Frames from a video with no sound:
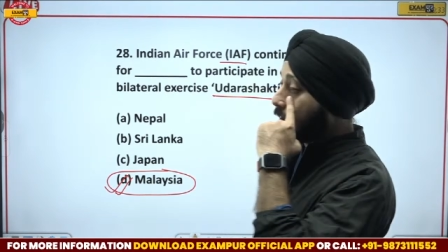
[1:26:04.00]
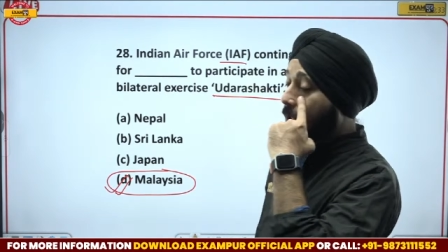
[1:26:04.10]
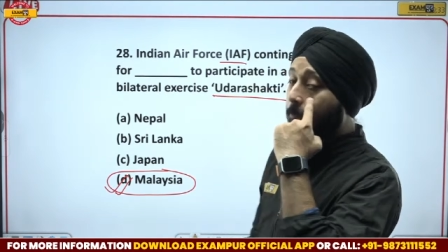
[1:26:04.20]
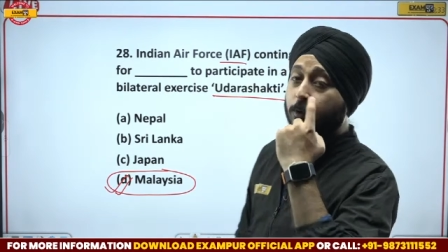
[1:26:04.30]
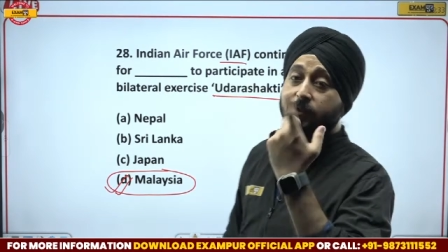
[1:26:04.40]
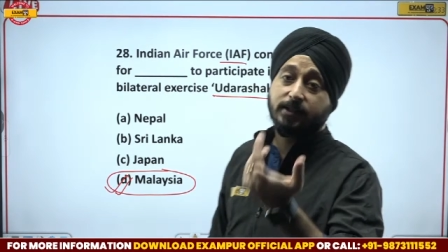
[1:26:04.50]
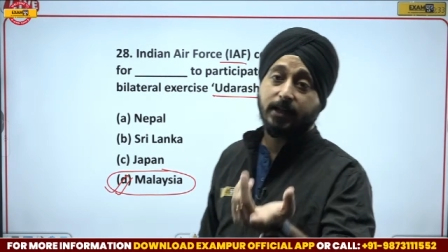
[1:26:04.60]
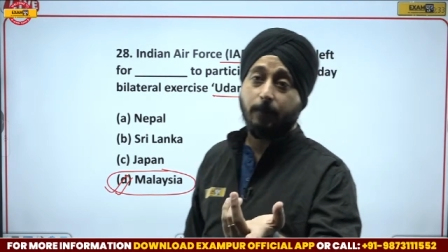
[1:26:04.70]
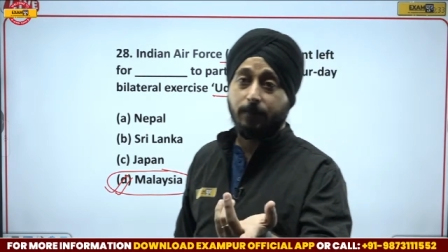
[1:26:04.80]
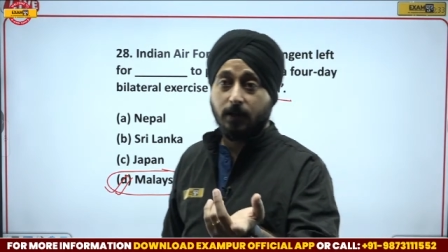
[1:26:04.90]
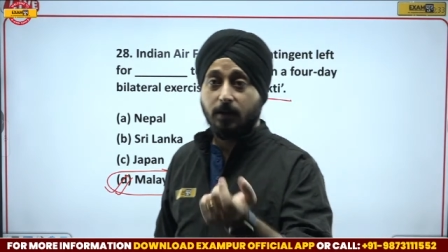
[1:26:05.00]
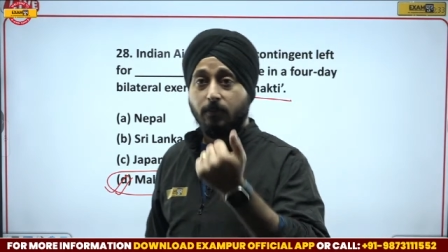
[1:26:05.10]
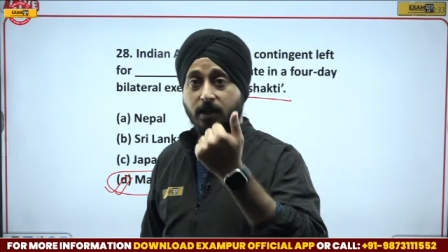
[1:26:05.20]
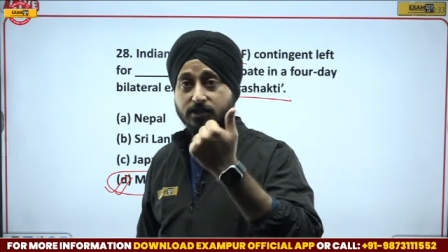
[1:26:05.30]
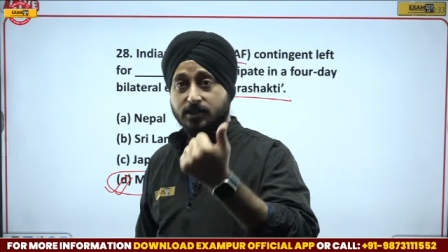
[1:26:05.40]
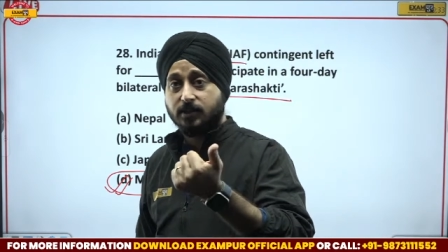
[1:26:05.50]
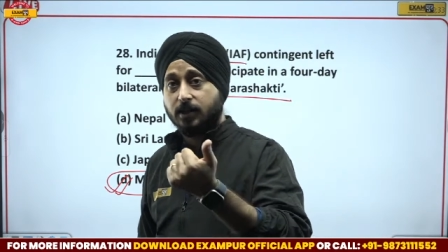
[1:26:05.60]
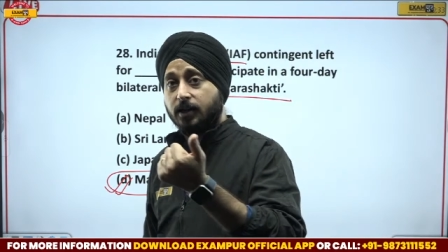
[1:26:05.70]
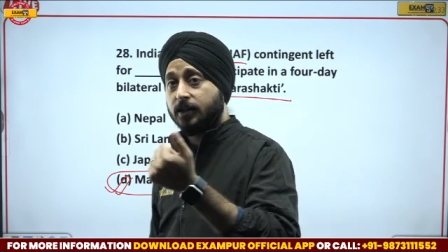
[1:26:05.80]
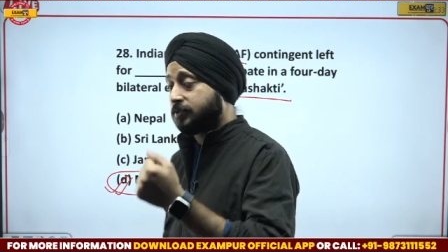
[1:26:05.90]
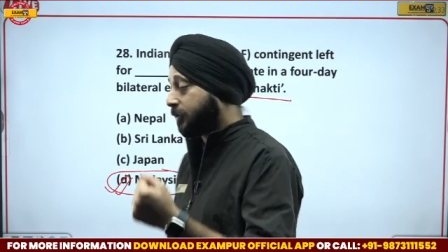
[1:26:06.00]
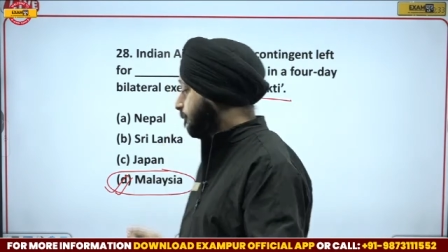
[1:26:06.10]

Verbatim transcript: Lumpur is the capital. Malaysia is the correct answer.